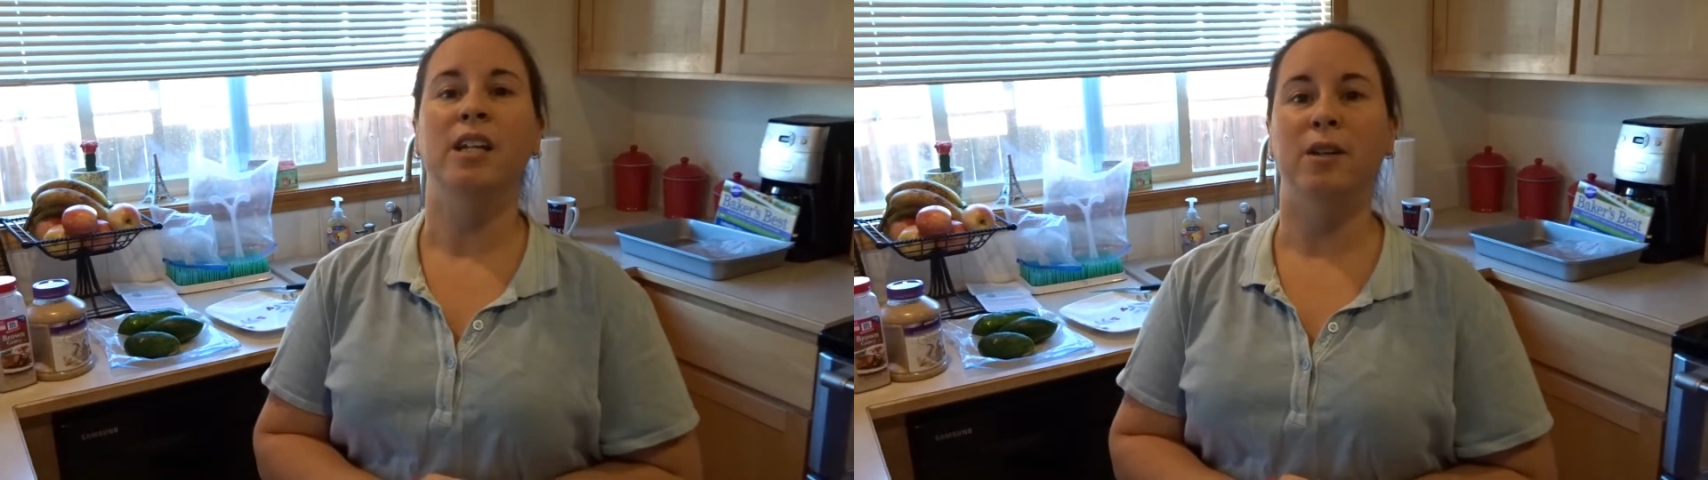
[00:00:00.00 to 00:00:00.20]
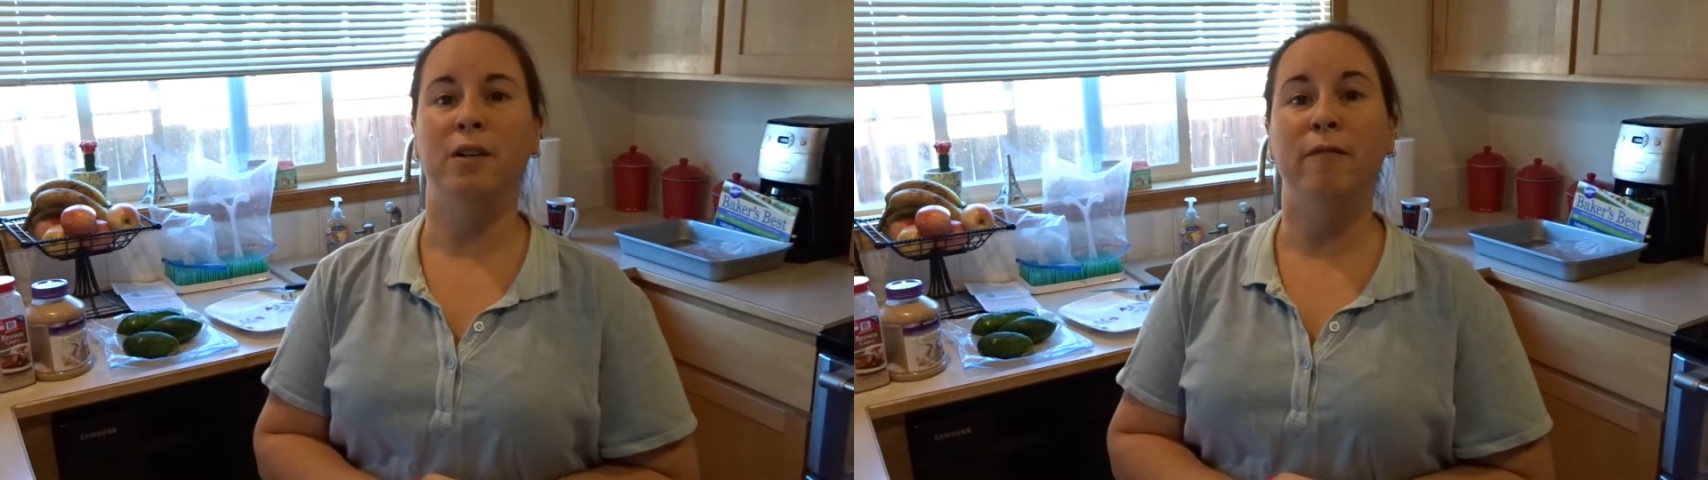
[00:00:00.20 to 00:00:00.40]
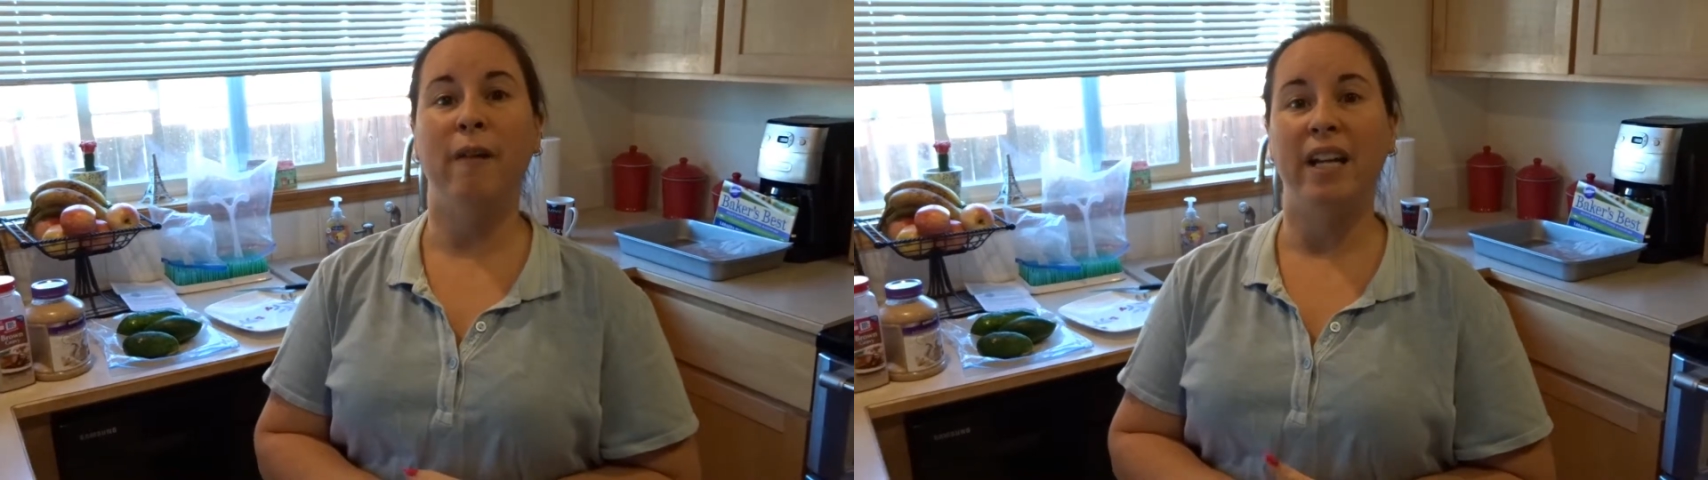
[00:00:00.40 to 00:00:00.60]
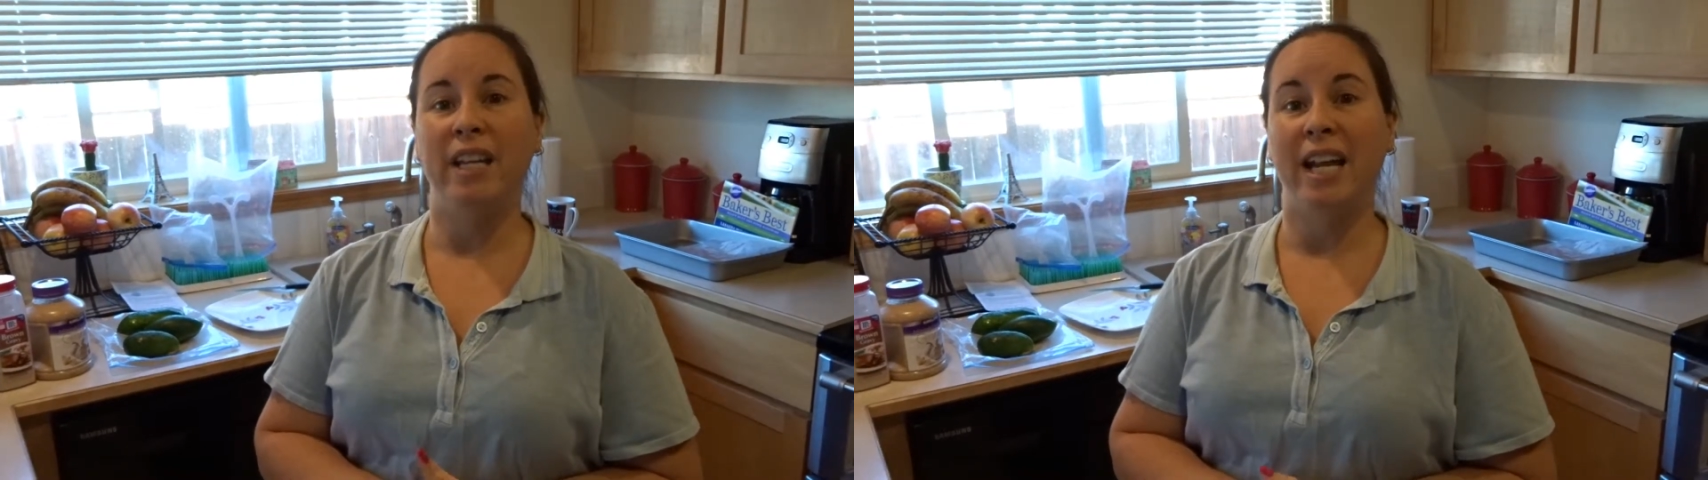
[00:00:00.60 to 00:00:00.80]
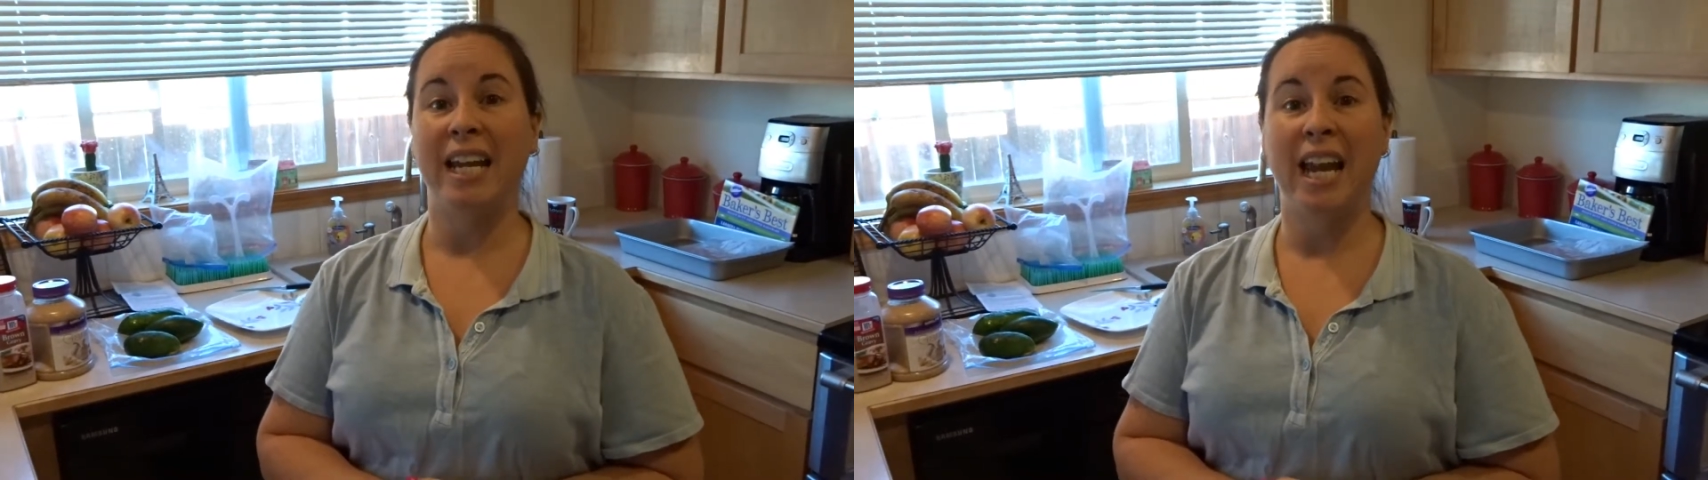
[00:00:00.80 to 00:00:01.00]
You can find
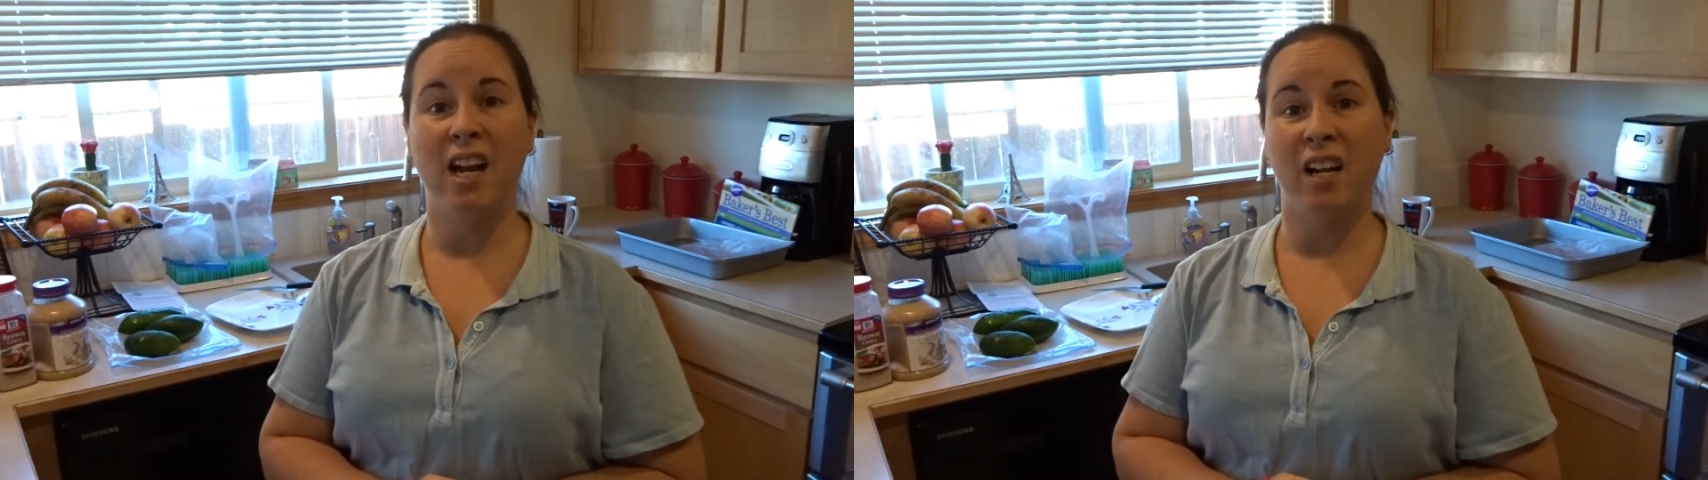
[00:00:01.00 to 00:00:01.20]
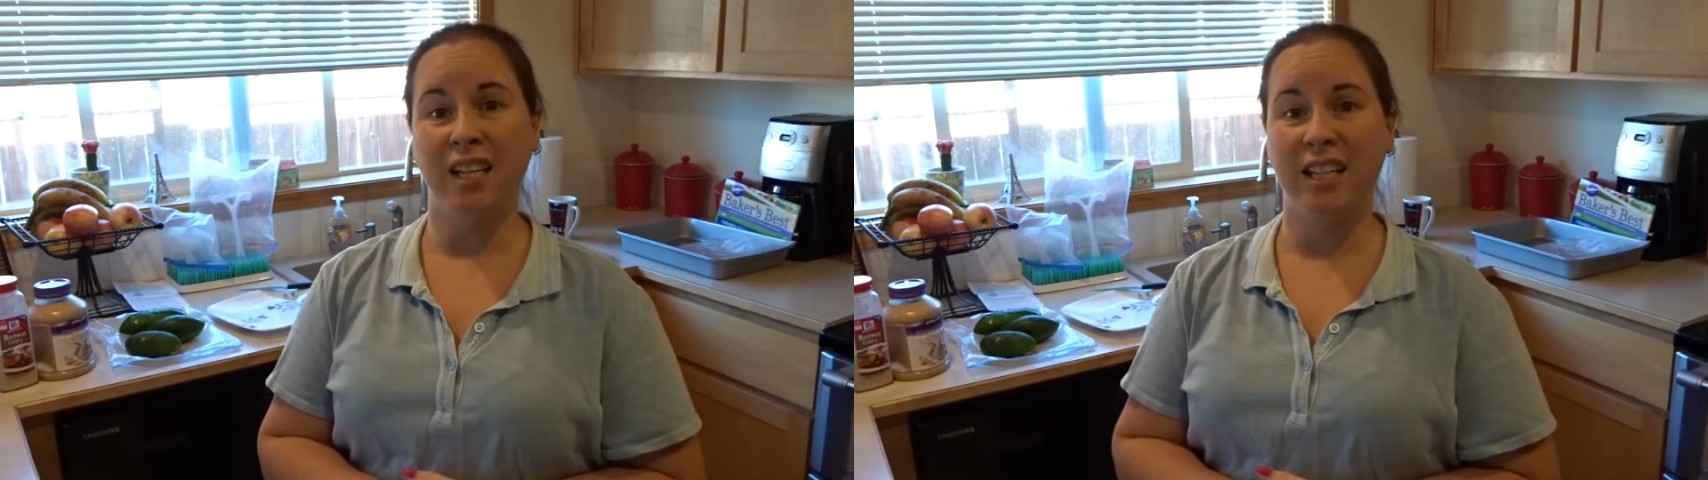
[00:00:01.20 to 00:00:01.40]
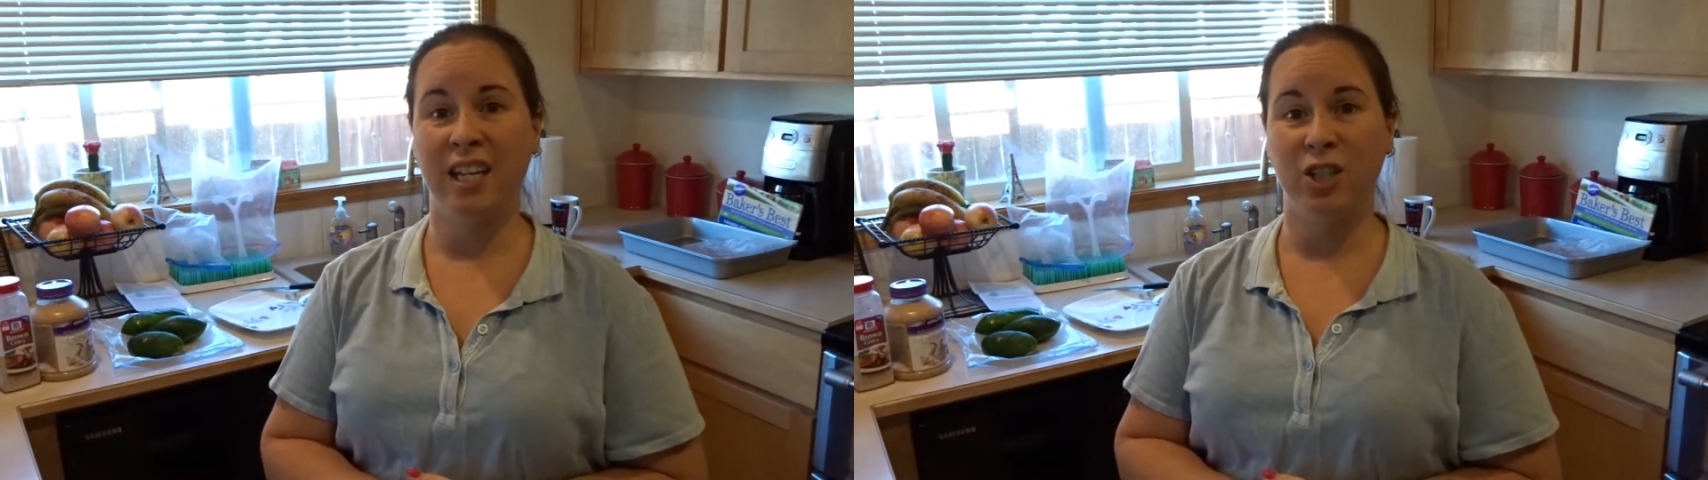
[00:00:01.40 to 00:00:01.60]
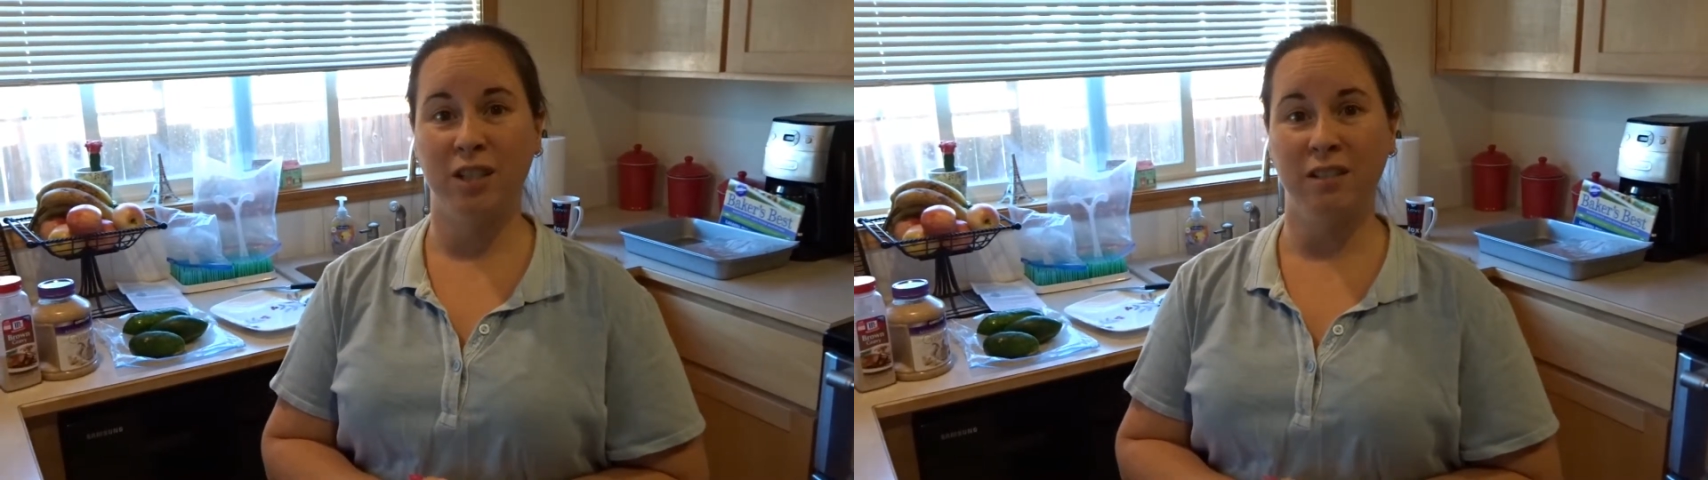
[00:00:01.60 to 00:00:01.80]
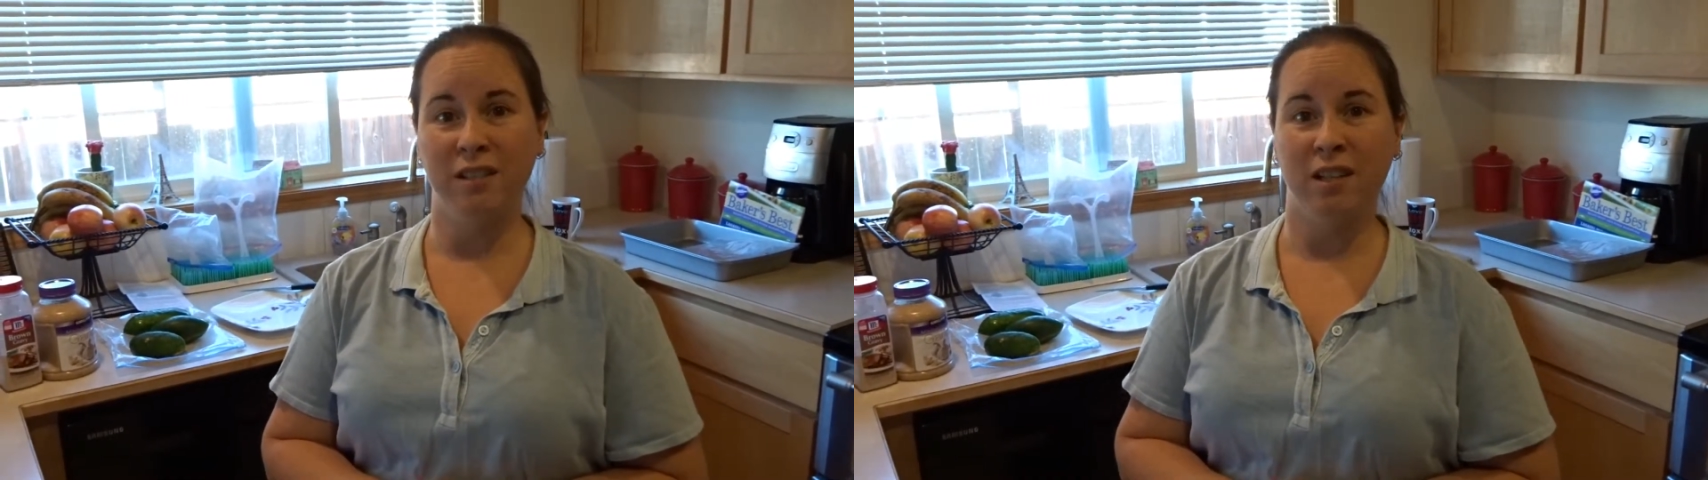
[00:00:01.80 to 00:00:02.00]
it at Kayotic
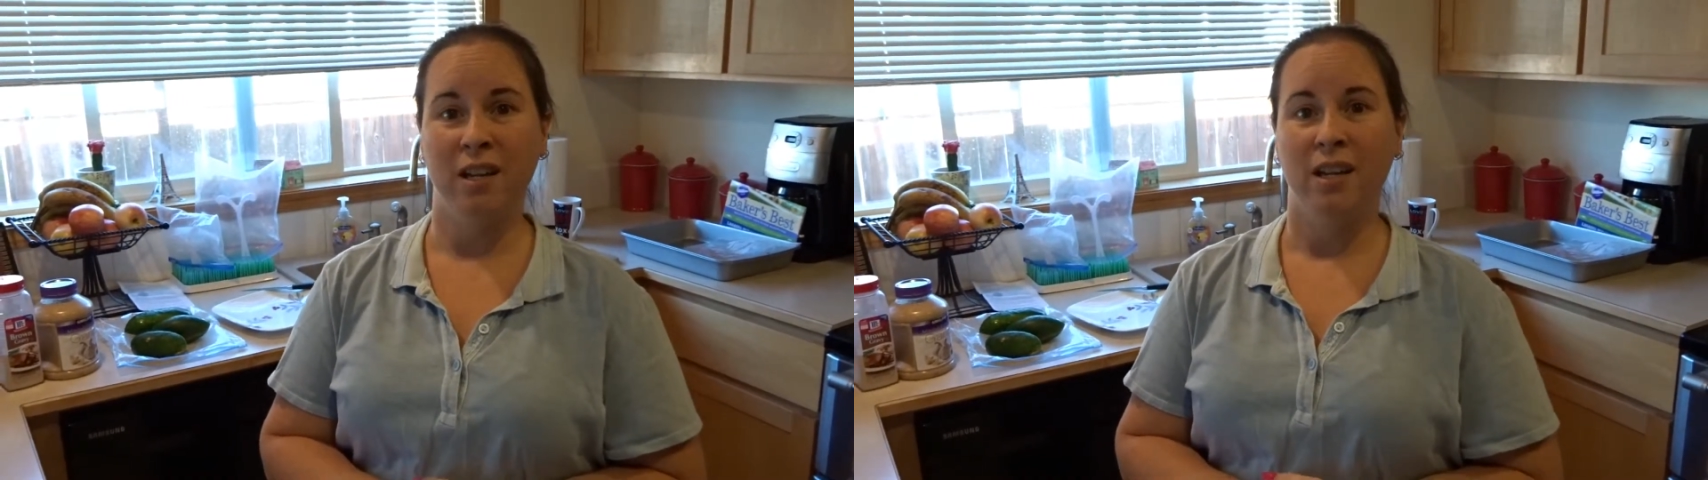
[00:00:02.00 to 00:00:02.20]
Kitchens,